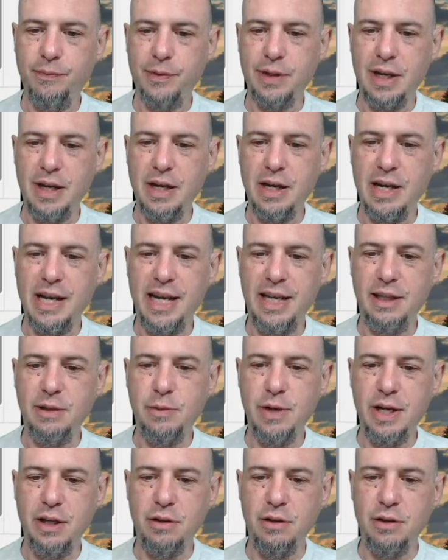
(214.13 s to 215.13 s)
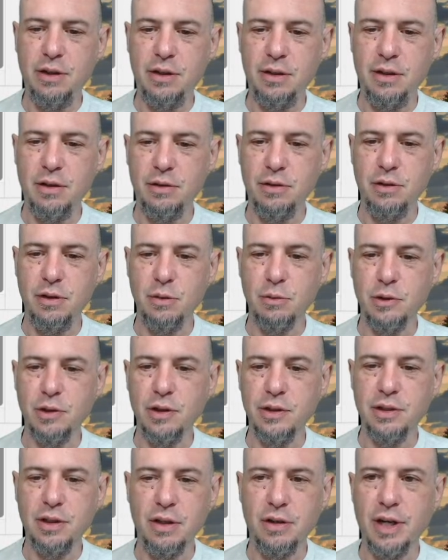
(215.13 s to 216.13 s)
Uh, I hate the way it uses those
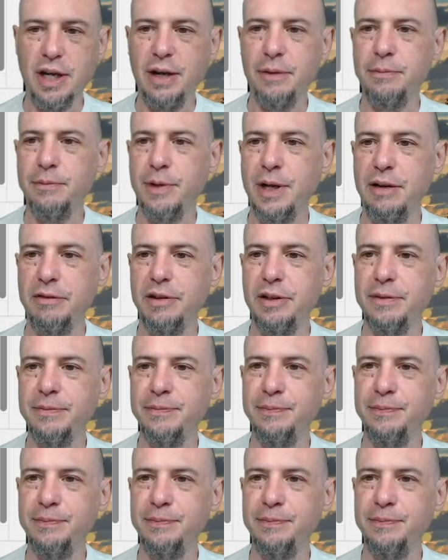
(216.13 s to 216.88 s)
numerals. Okay, whatever.